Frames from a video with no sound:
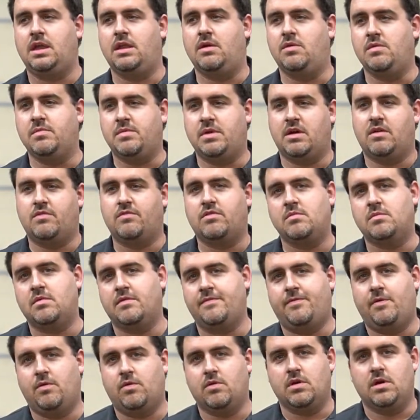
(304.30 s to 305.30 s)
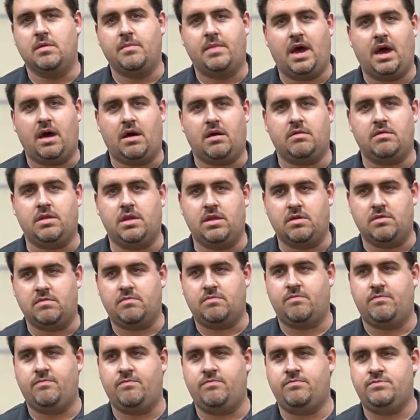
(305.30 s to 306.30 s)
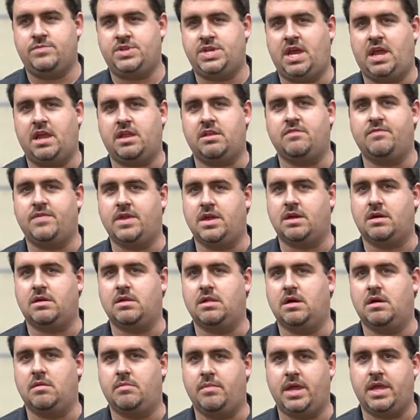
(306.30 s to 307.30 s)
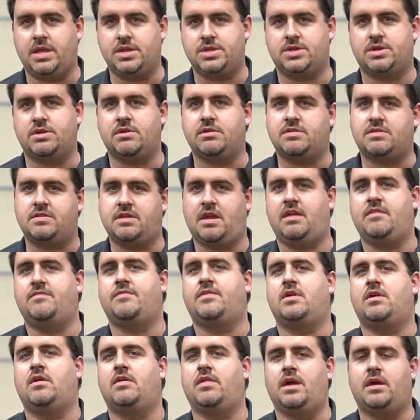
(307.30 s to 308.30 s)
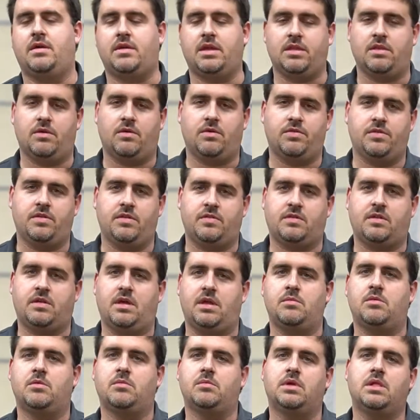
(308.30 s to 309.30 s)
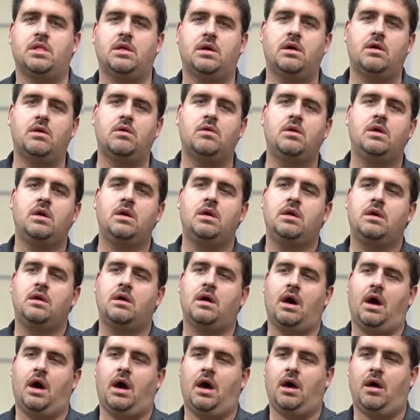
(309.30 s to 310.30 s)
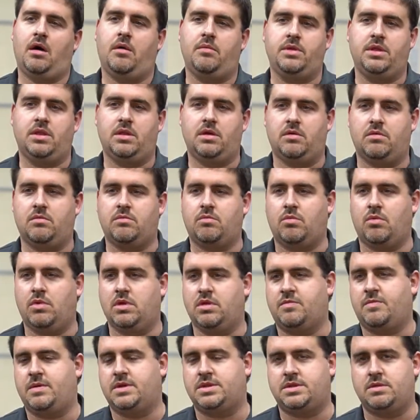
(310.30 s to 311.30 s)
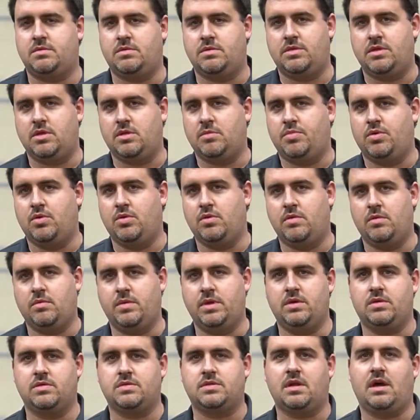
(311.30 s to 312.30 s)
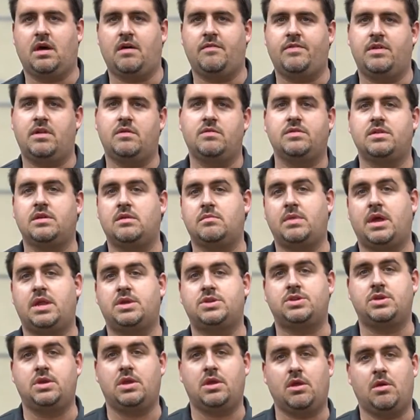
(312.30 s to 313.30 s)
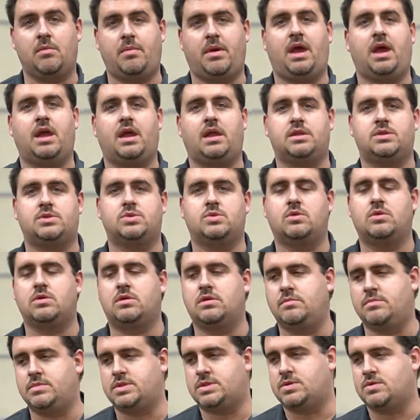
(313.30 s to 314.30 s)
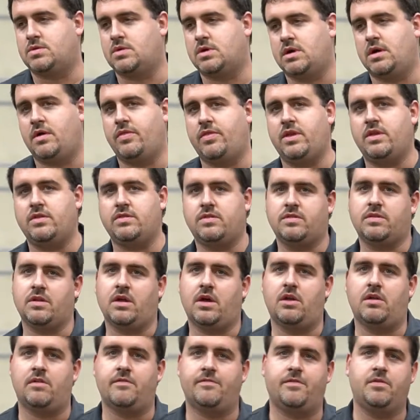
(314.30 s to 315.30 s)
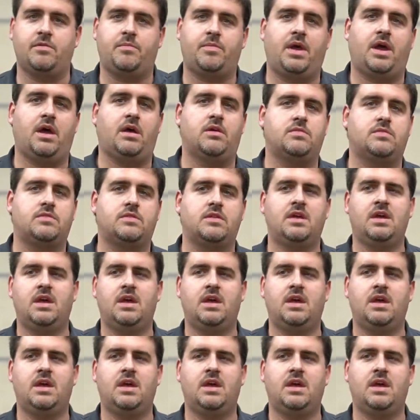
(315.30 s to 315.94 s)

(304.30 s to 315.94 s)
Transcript: know, we've been over it before about, you know, jacking your vehicle up, making sure it's safe and all that. You know, the whole disclaimer below. You know, especially with, you know, pulling the wheels off and everything, make sure you go back and torque them. The torque on these is 100 foot-pounds.